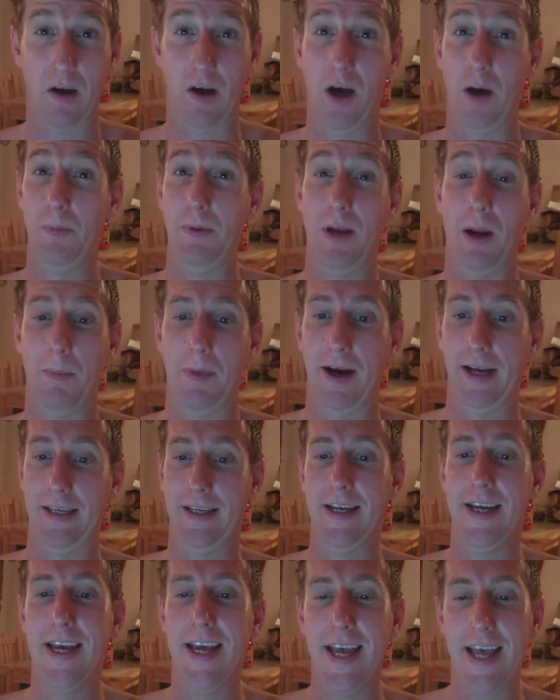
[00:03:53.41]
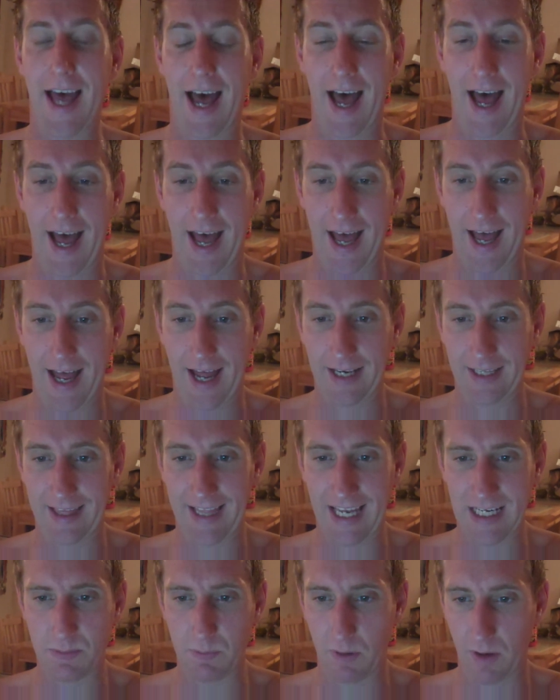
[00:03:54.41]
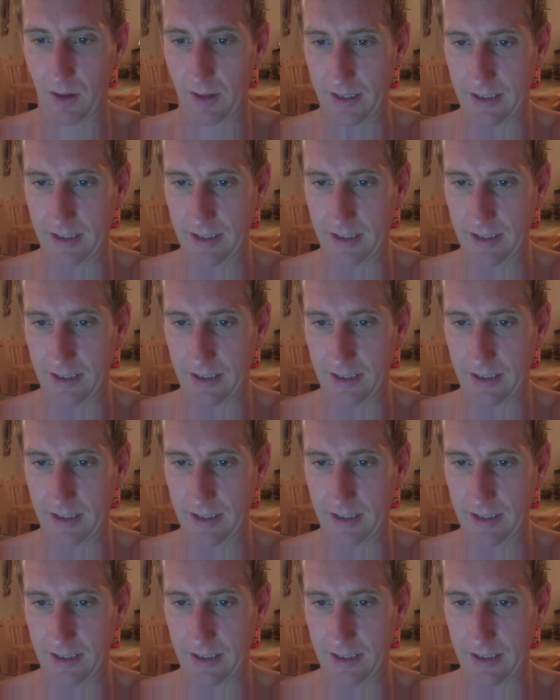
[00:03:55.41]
hope you don't mind. And last but not